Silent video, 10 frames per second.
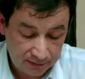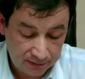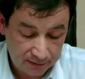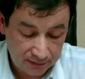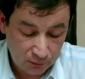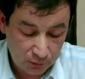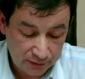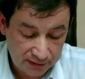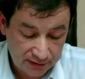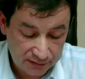They
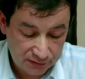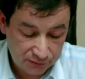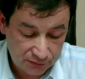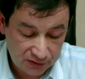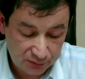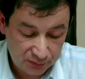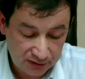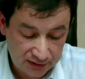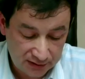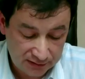were ready to
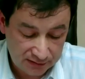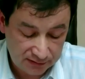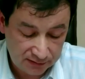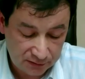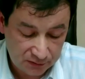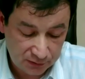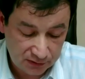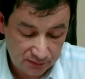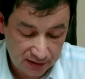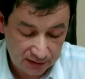jeopardize the
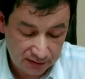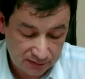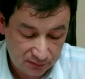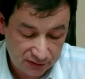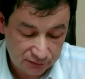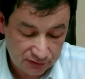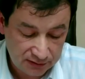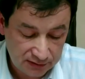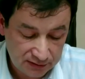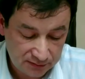cross-border mechanism, but to
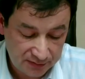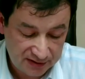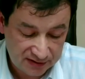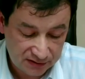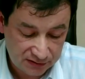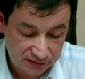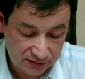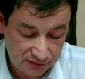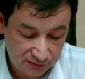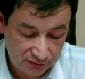delete
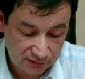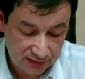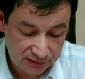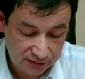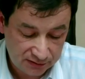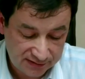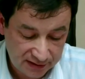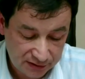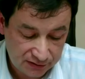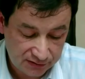passages on unilateral
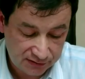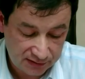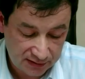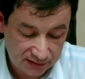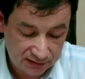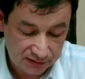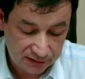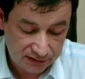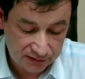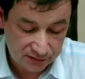sanctions and
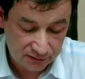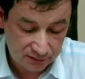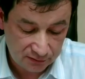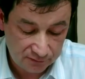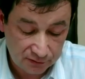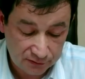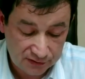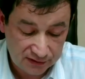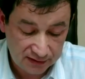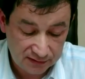increasing role of
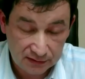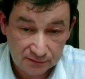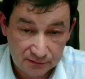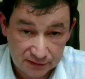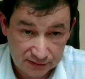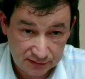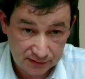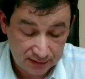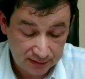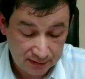cross-line deliveries.
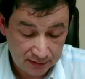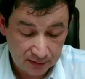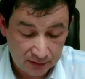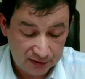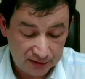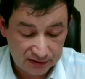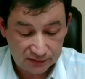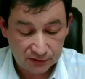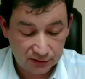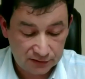But this
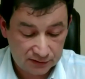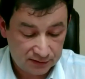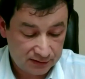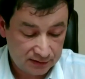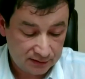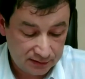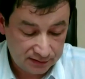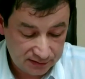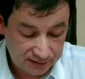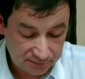will not
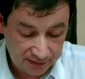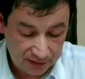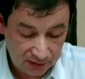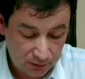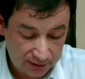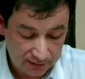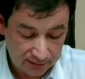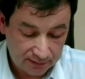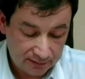deceive anyone.